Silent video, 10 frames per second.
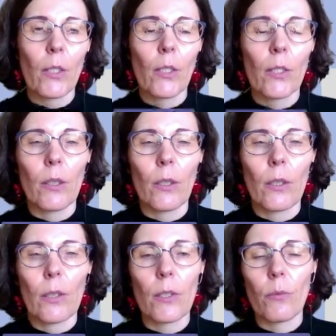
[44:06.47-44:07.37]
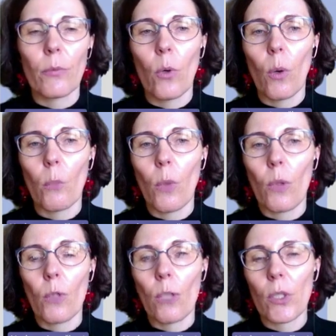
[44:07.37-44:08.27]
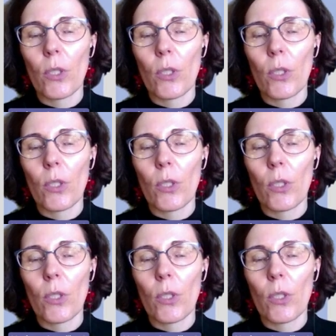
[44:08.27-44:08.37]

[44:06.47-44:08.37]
is for project